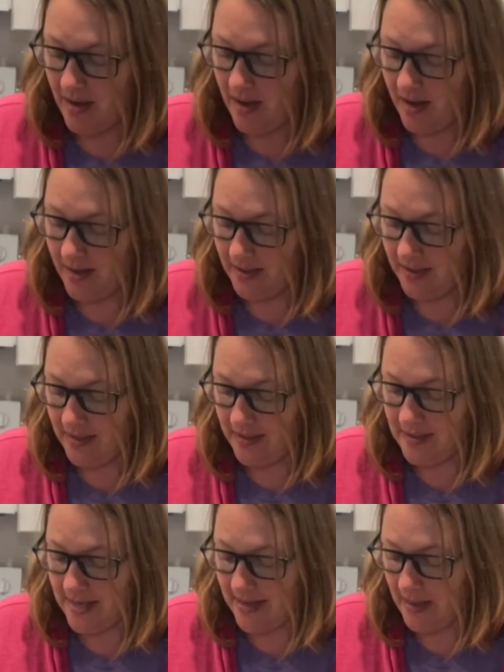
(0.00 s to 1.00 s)

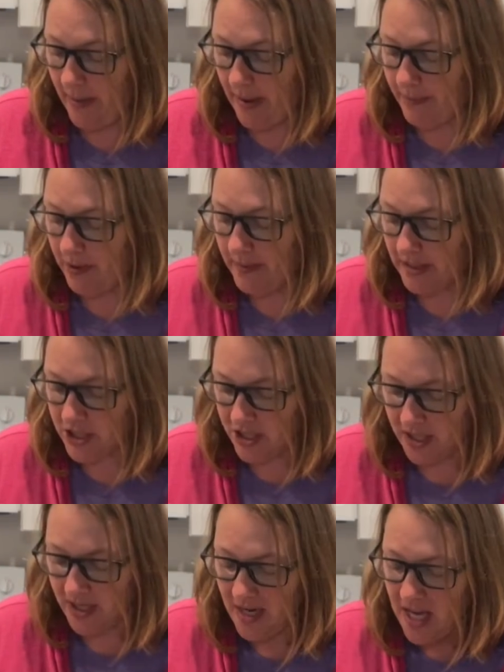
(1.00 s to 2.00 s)
onions and the pepper
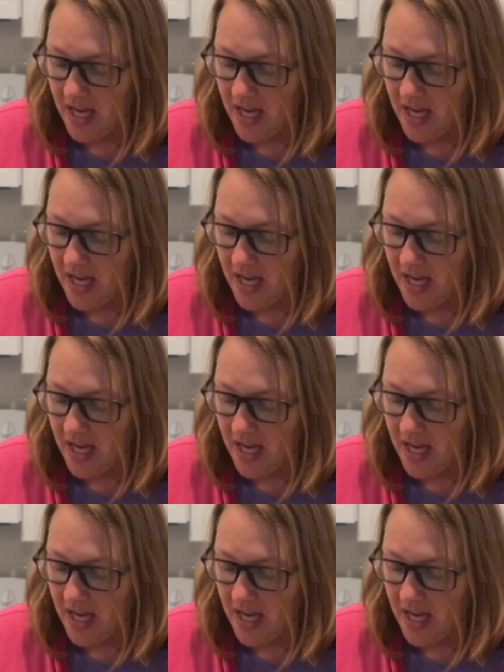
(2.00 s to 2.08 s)
mixture.